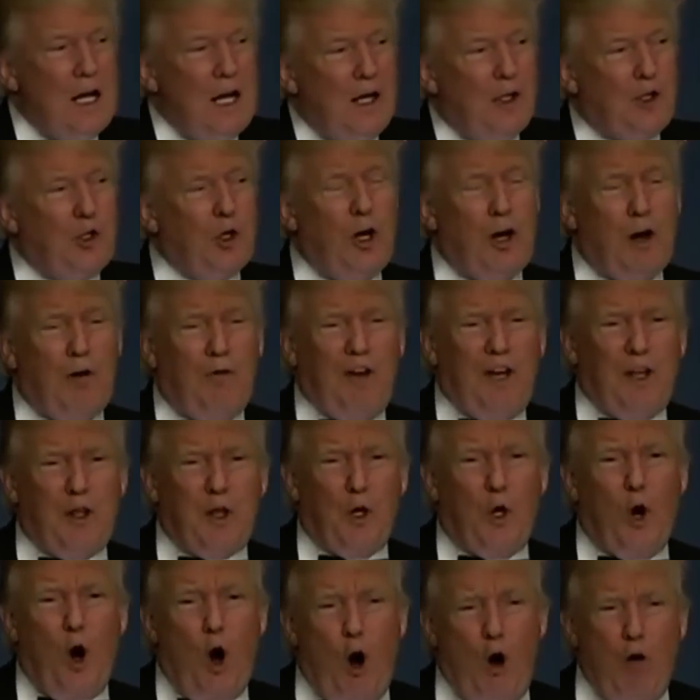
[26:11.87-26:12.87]
sort of
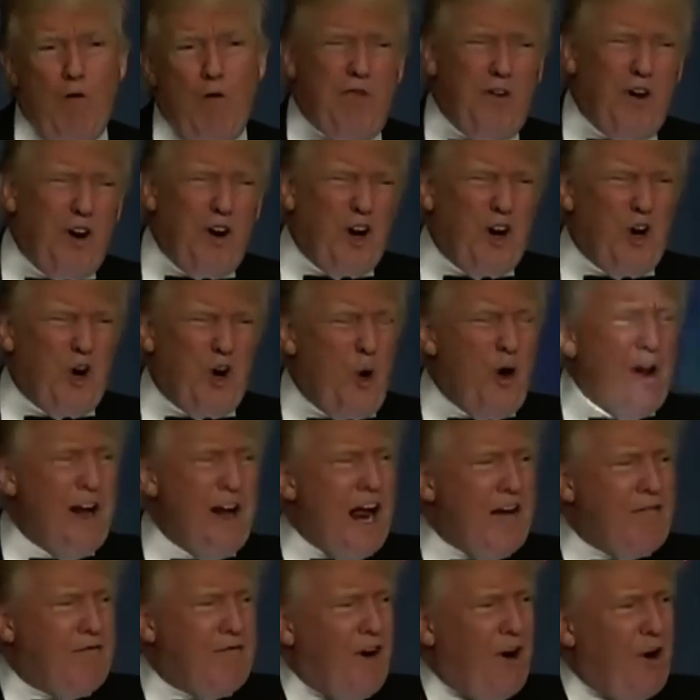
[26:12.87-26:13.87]
either over or
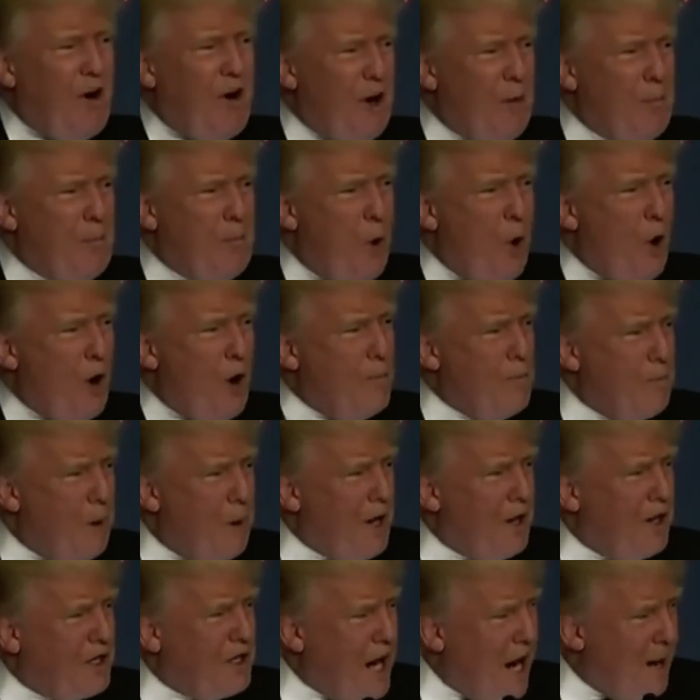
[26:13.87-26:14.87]
not very important
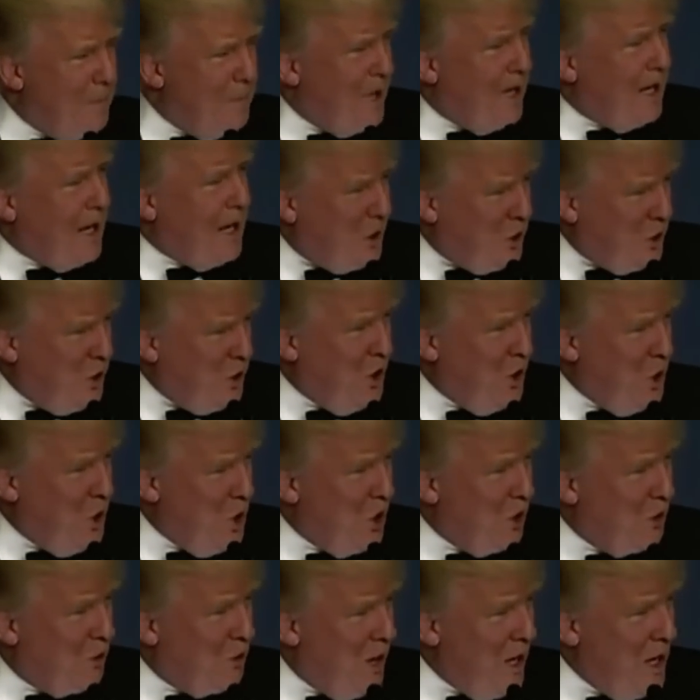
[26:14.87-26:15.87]
by the time they get to New
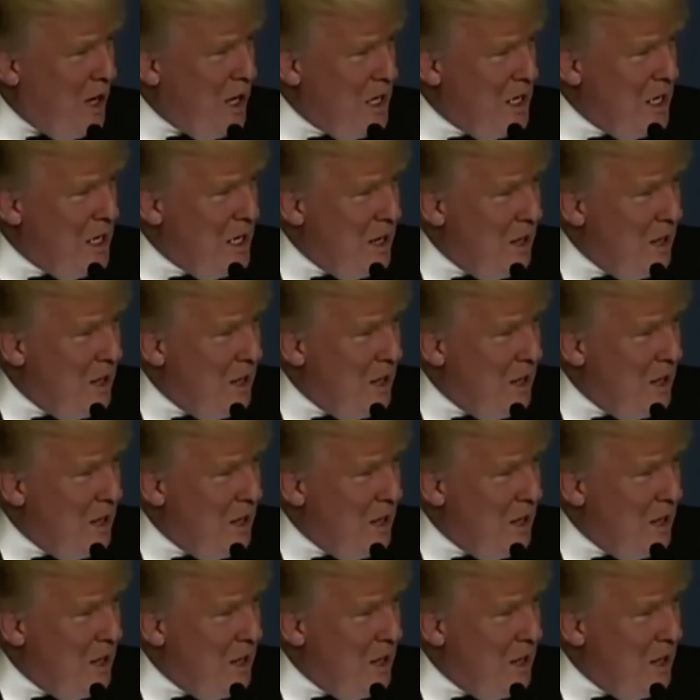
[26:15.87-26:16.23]
York, right?